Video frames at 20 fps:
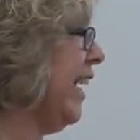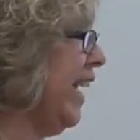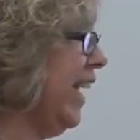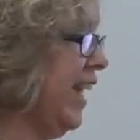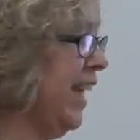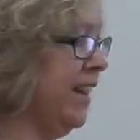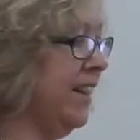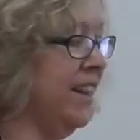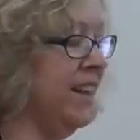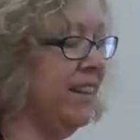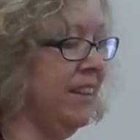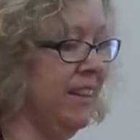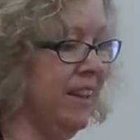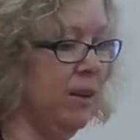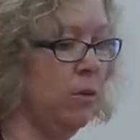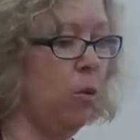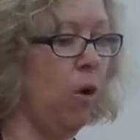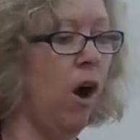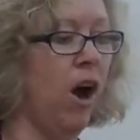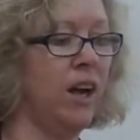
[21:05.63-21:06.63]
and
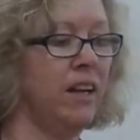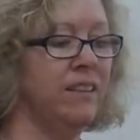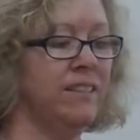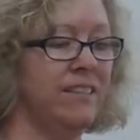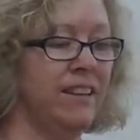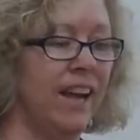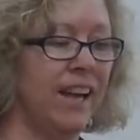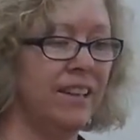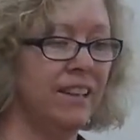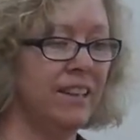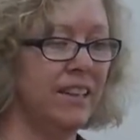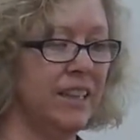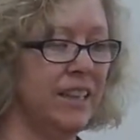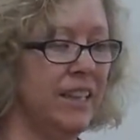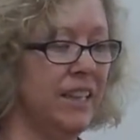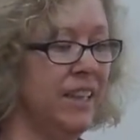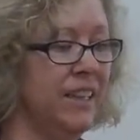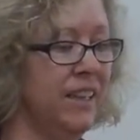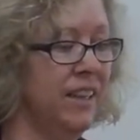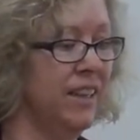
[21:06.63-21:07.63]
then walk
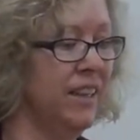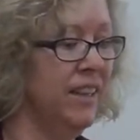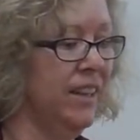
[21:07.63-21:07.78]
silently